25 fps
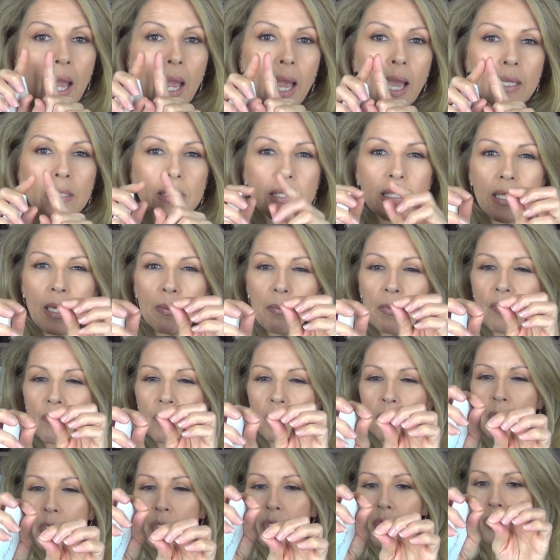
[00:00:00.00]
And some of
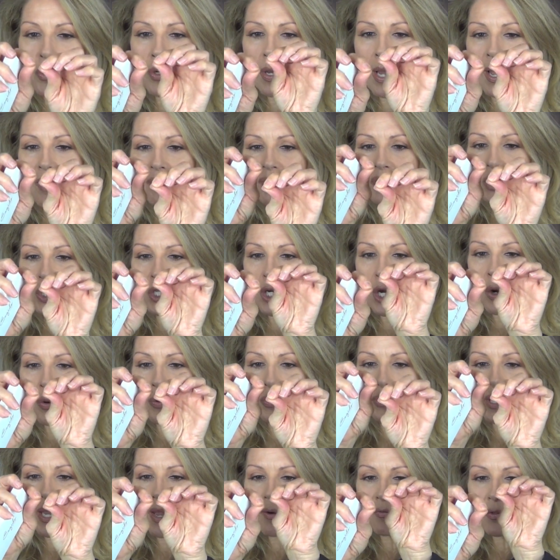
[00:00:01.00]
them, you know, you have to
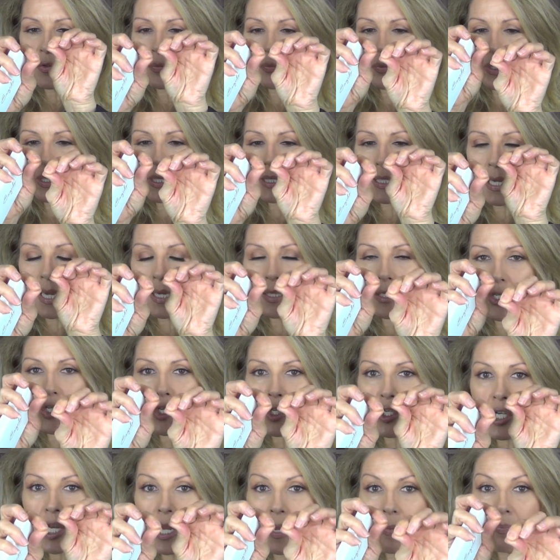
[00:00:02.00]
go and you have to really kind of
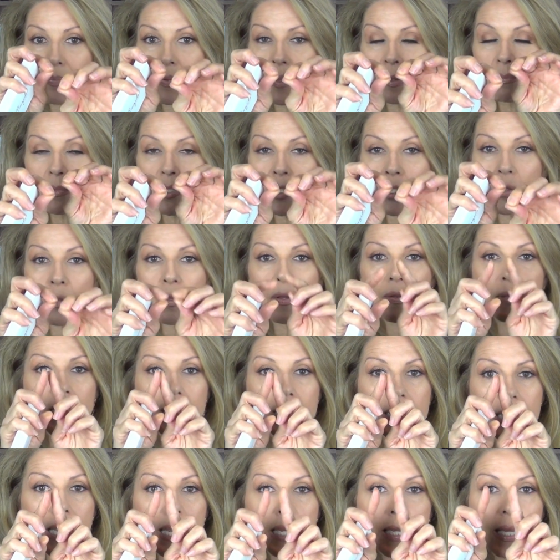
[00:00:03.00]
shape them so that
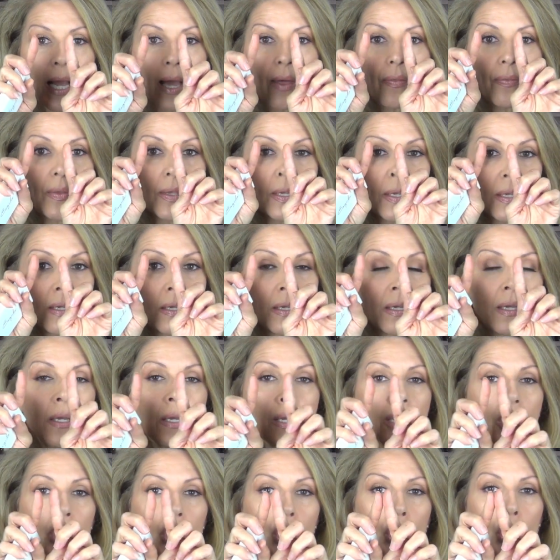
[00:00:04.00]
they take on the
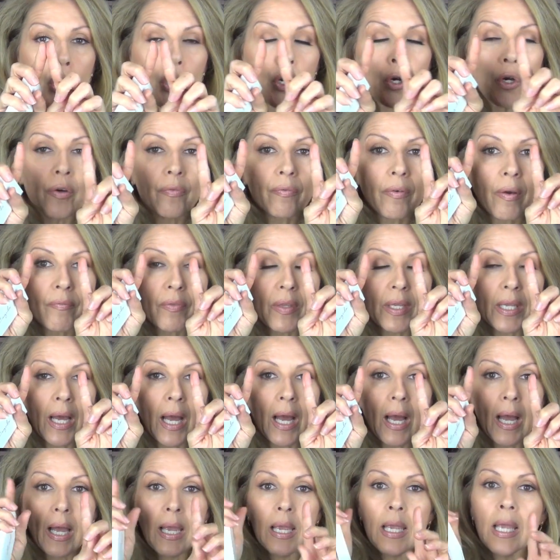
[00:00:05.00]
curve of the
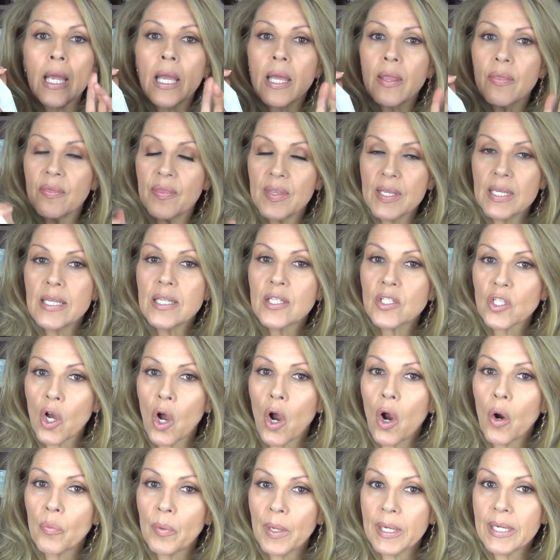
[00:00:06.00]
eye. These
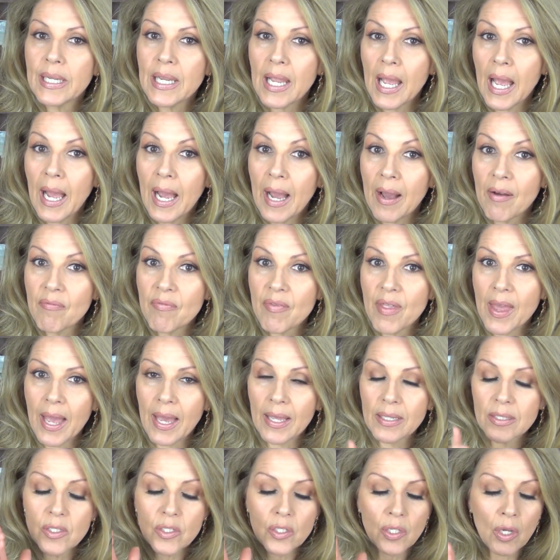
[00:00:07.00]
already have
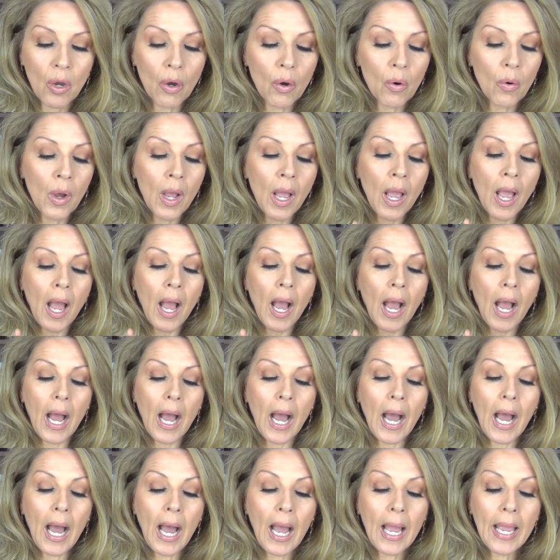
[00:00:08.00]
that. So
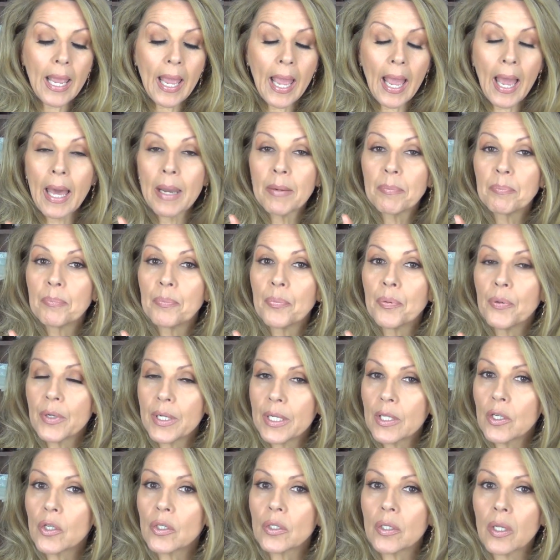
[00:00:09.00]
I had
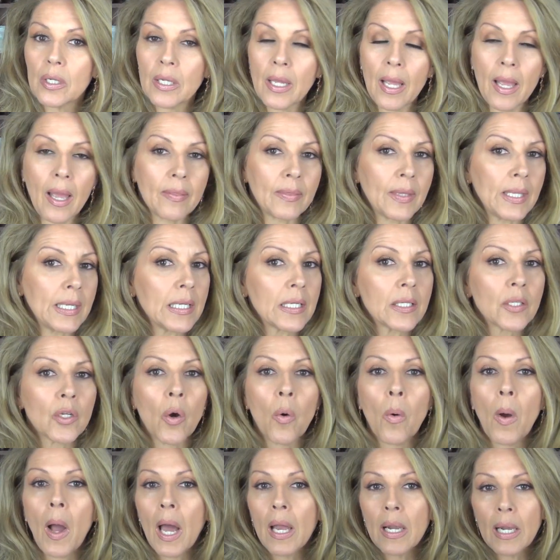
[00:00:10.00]
pretty good luck. They didn't
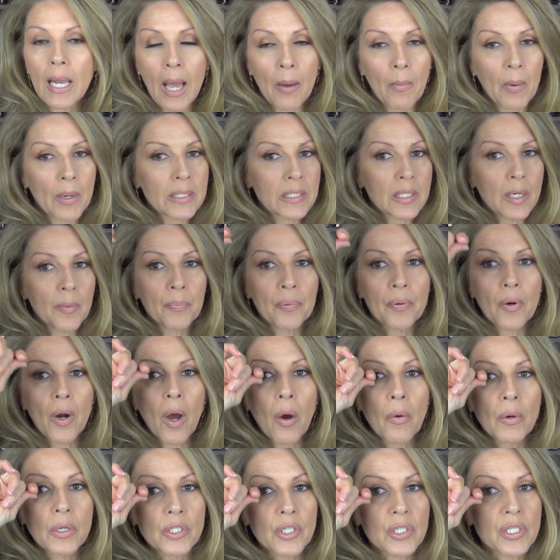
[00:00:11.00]
go on. I wasn't a
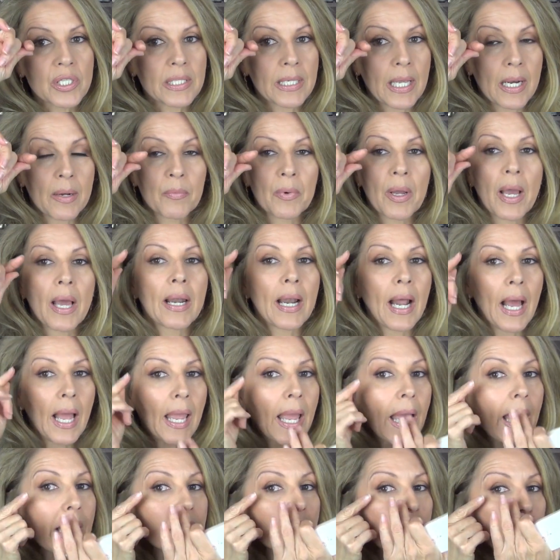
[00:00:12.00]
pro and just sent them on. I
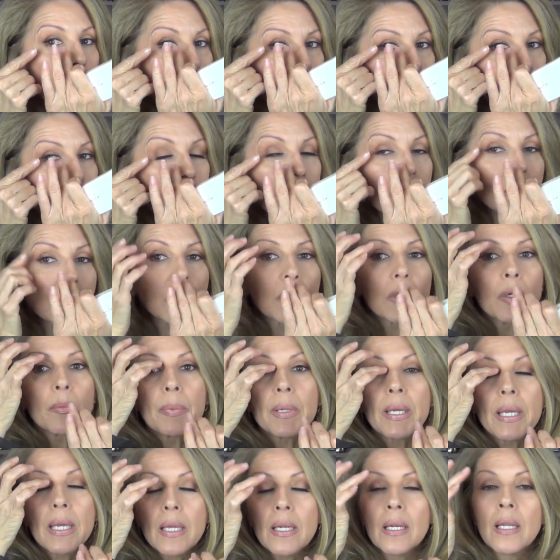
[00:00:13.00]
had to work a little
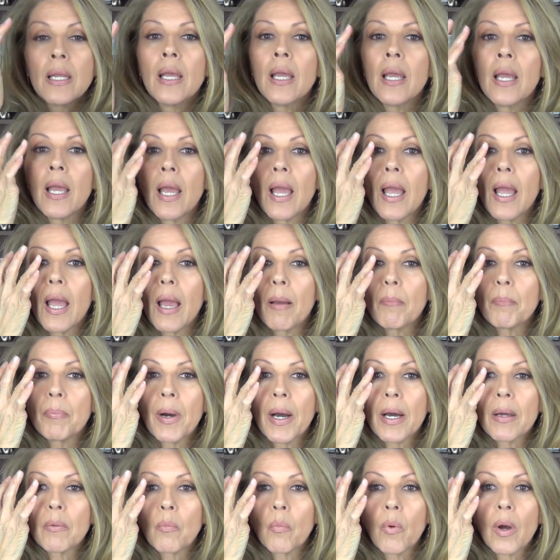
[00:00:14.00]
bit.
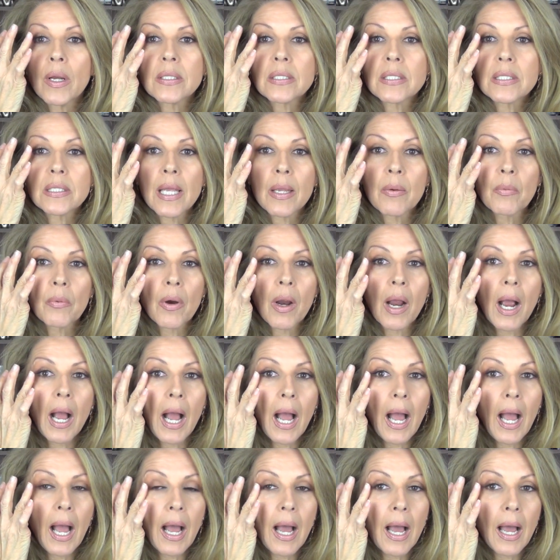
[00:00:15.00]
But once they were
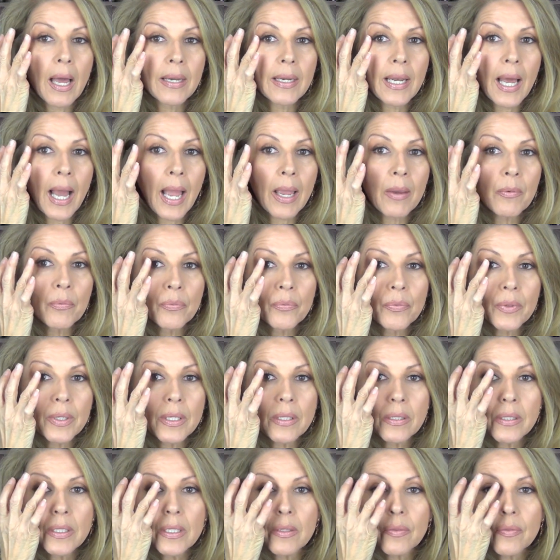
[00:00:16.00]
on, I
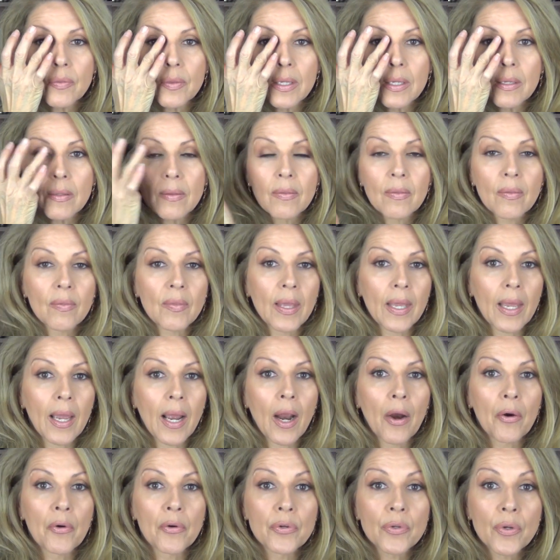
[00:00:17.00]
really think they
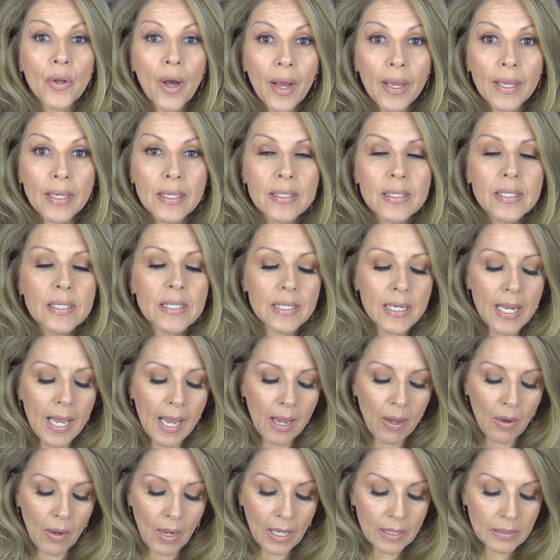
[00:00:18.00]
are nice.
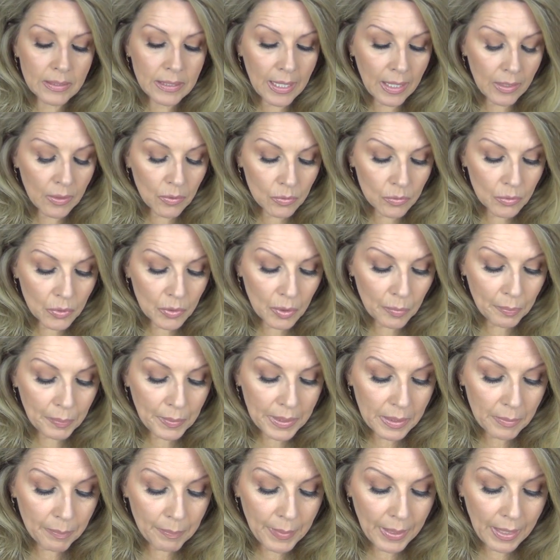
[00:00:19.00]
Now, I'll tell you a little
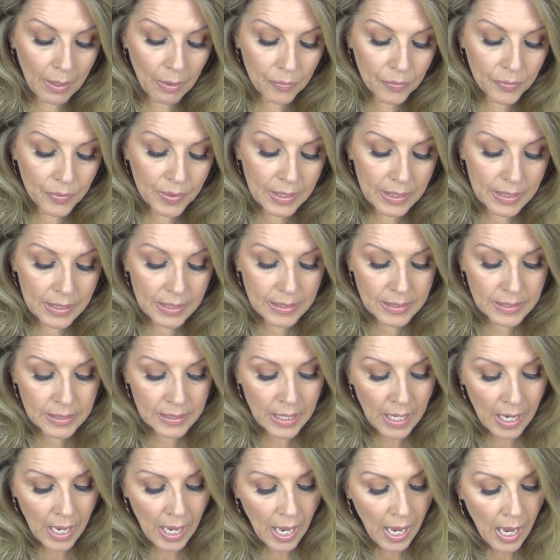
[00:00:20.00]
bit about
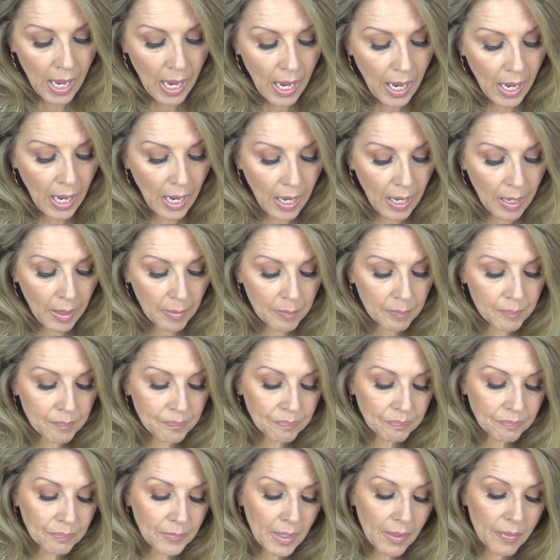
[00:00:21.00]
these.
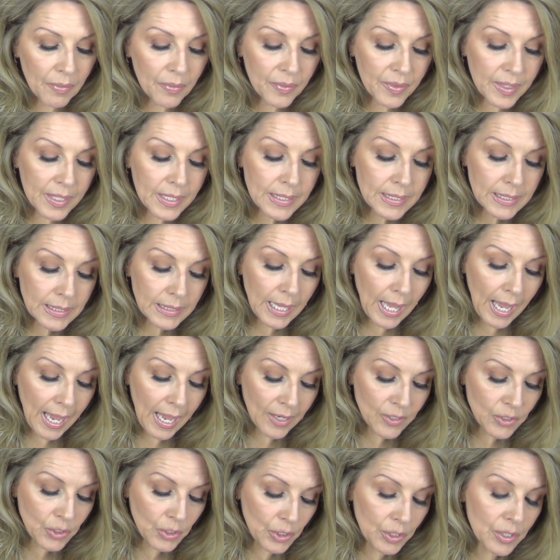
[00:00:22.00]
Um, these
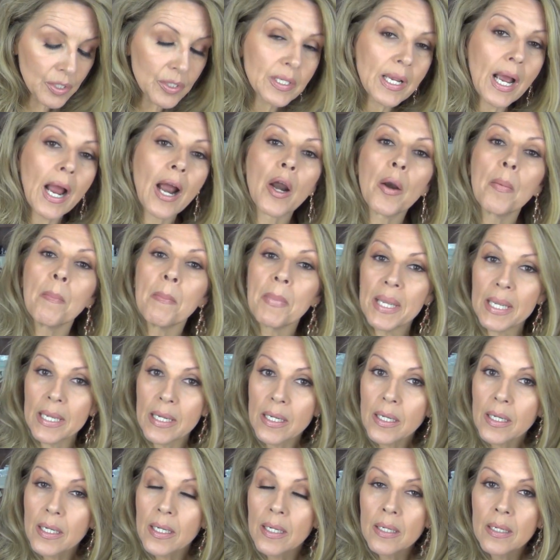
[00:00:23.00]
lashes are
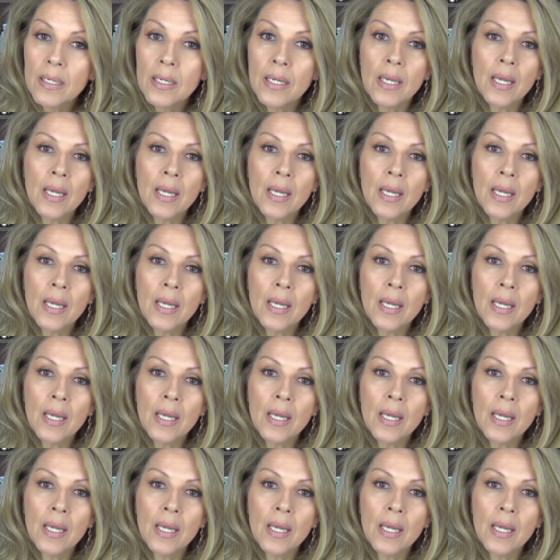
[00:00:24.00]
mink.